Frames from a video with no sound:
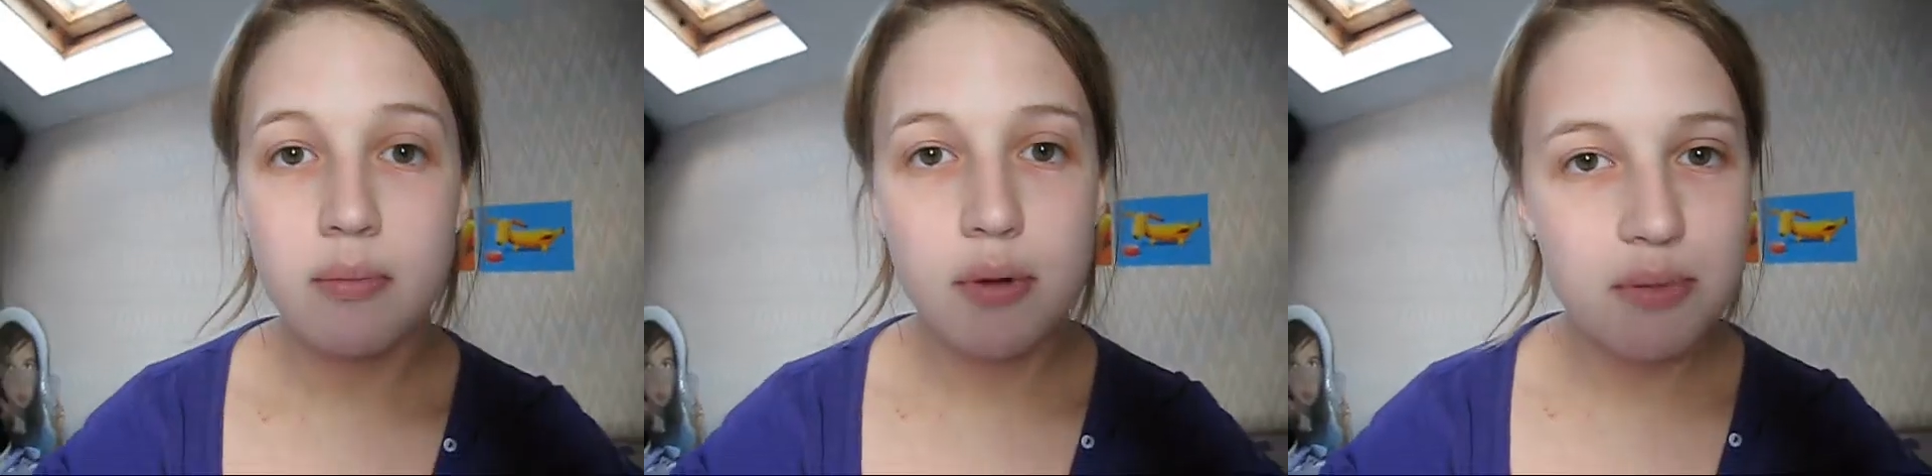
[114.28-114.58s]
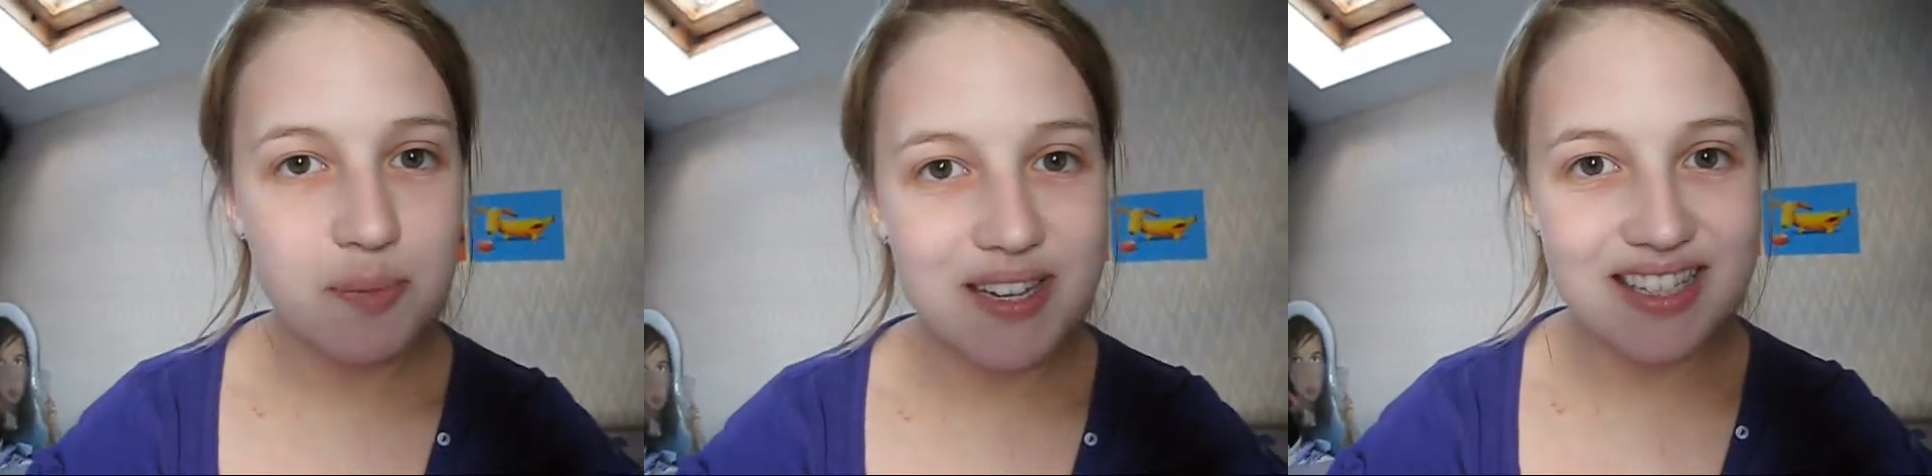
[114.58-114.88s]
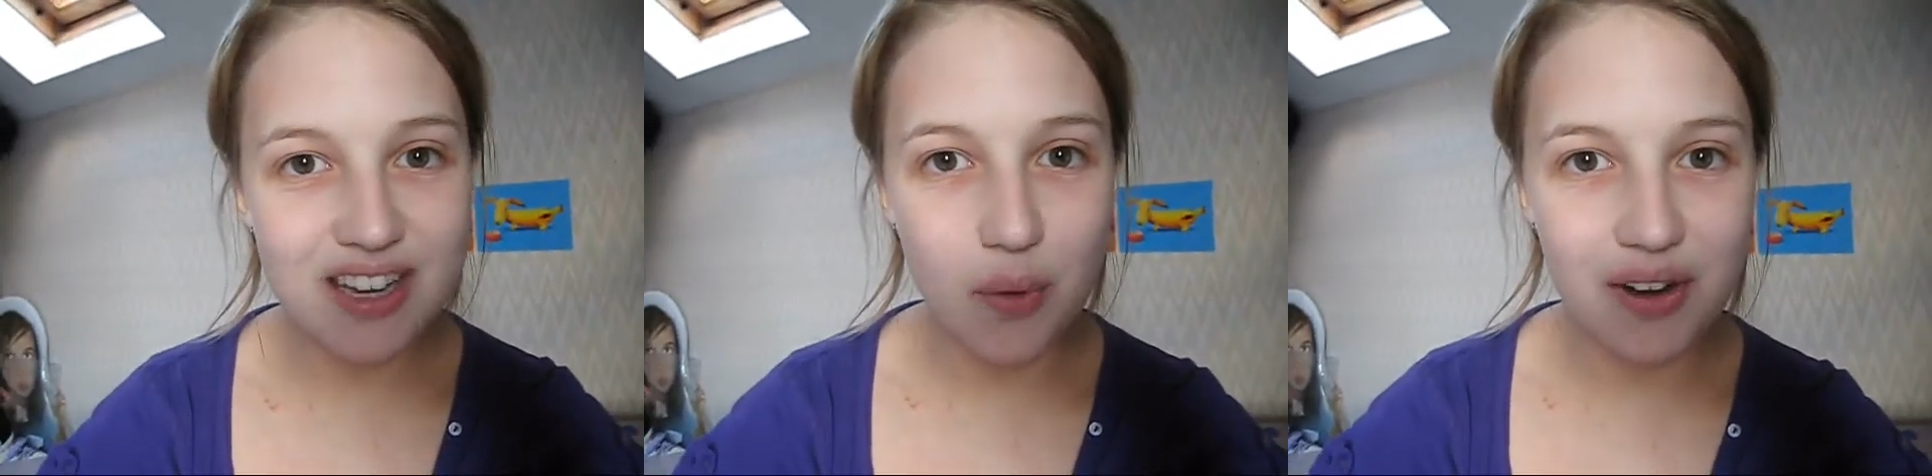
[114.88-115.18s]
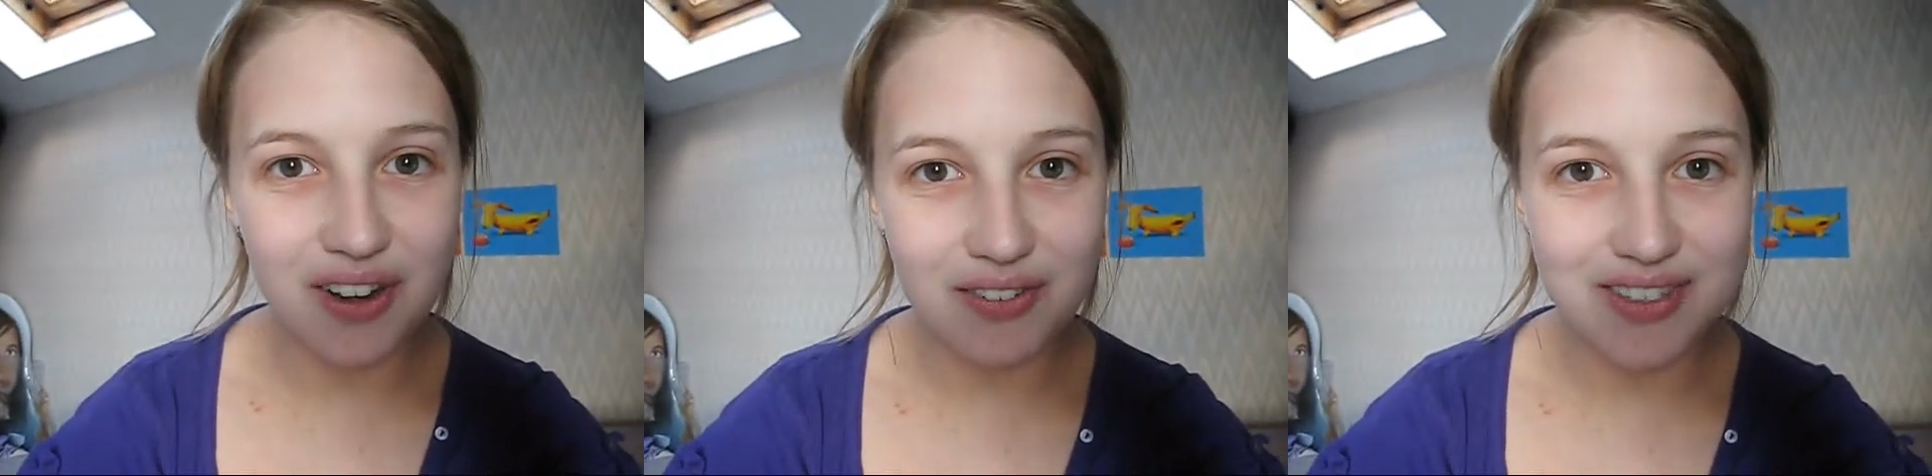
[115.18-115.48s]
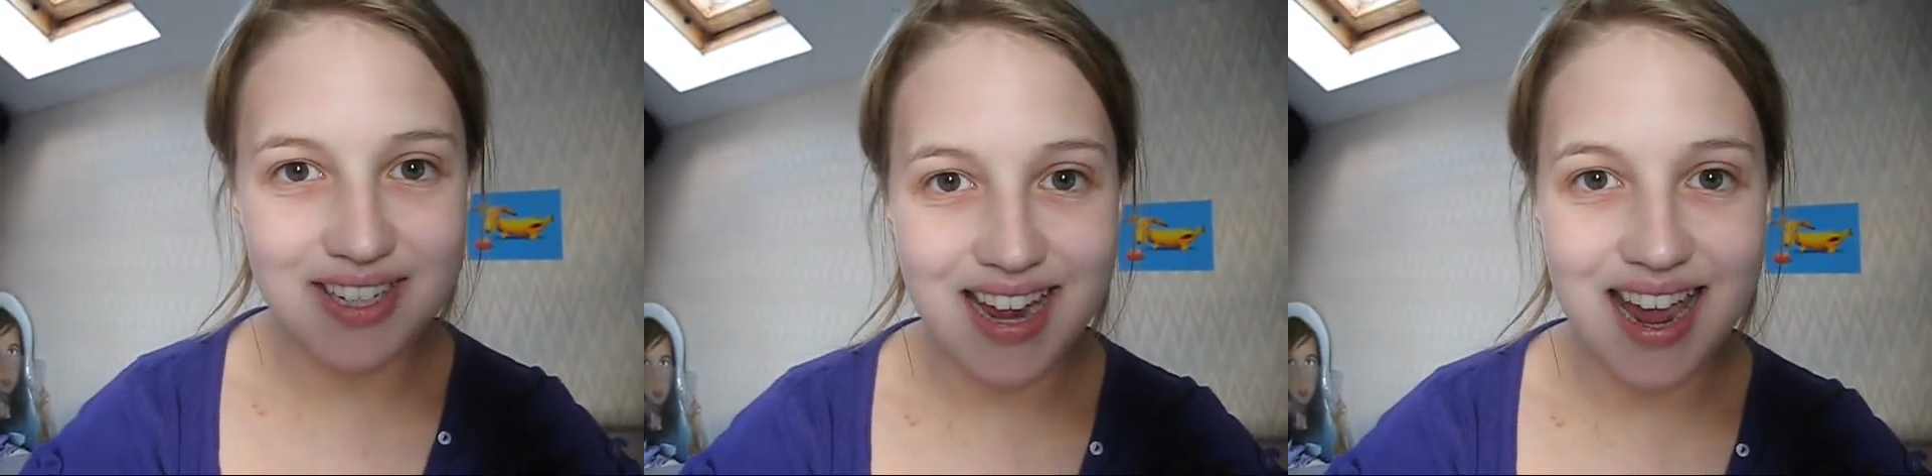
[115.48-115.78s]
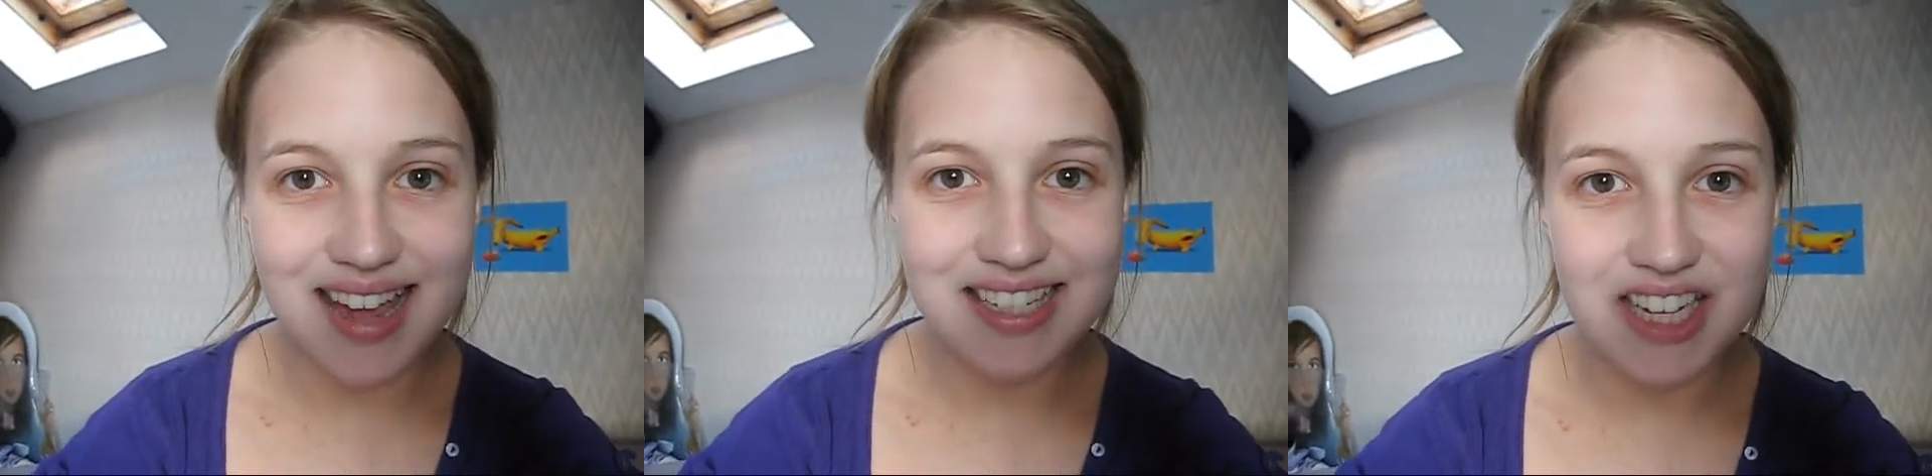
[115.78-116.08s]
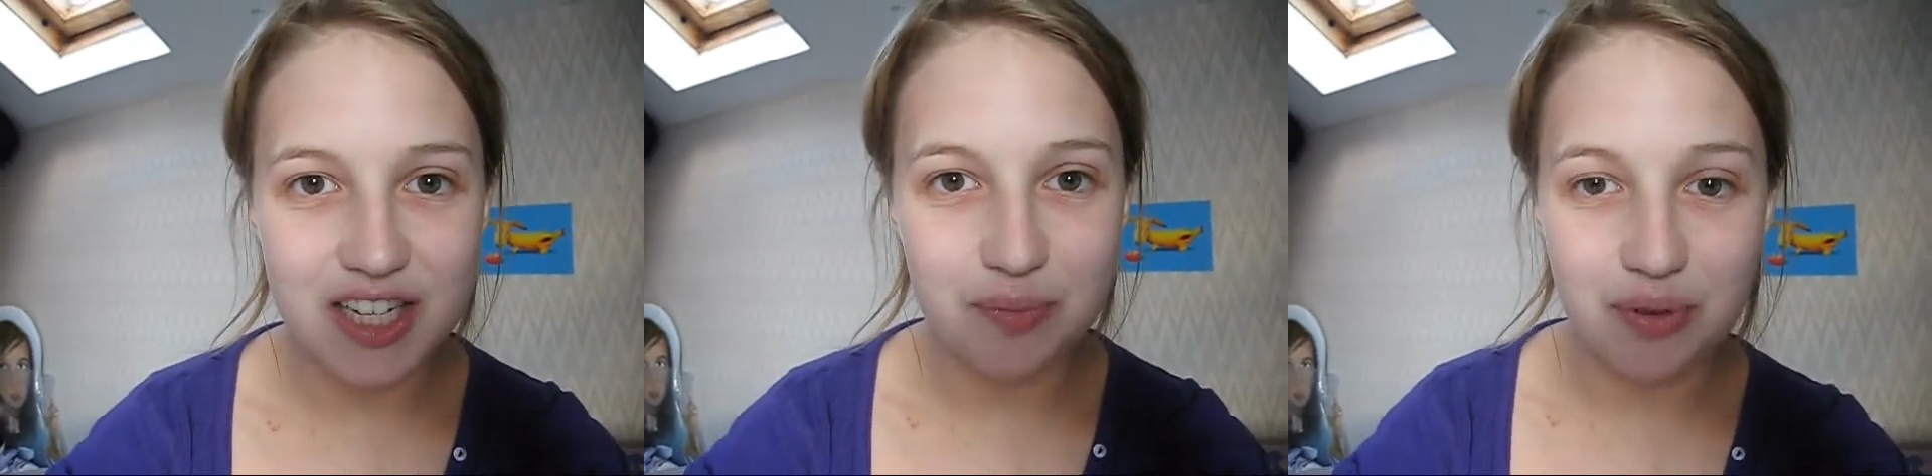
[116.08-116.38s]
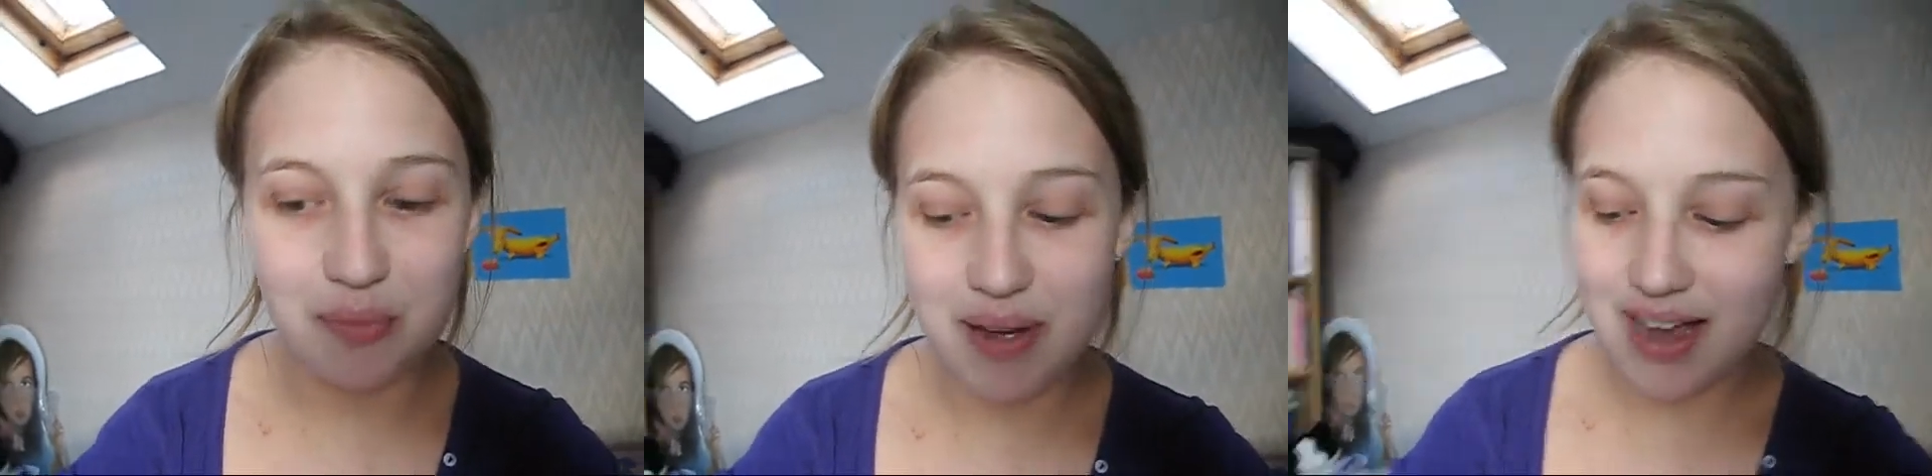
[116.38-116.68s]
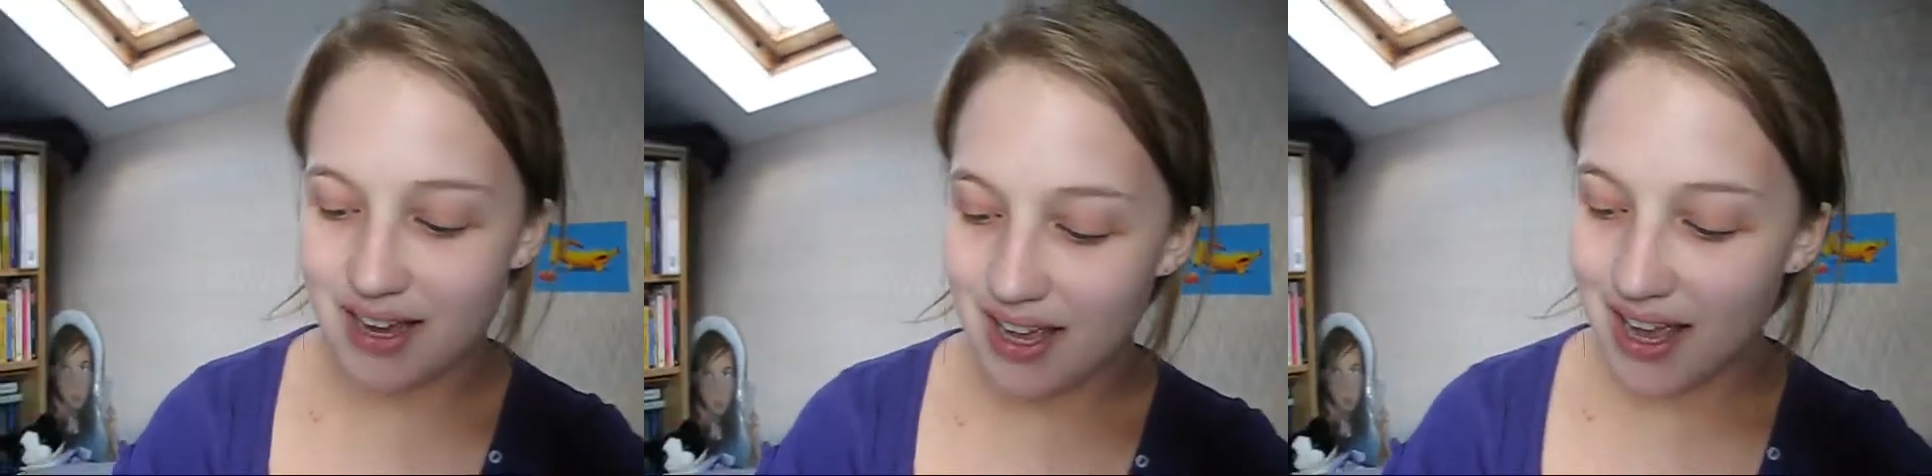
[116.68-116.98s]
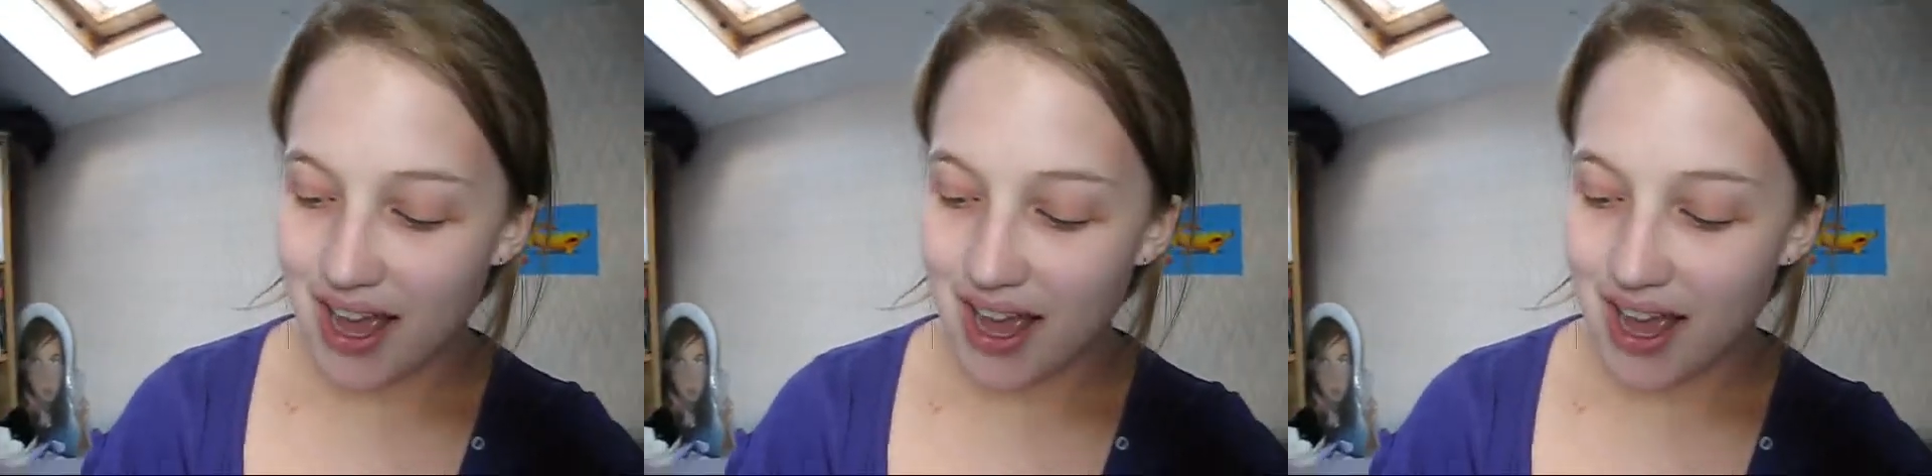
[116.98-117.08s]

Mum has been to the Eoin Colfer today and she has brought back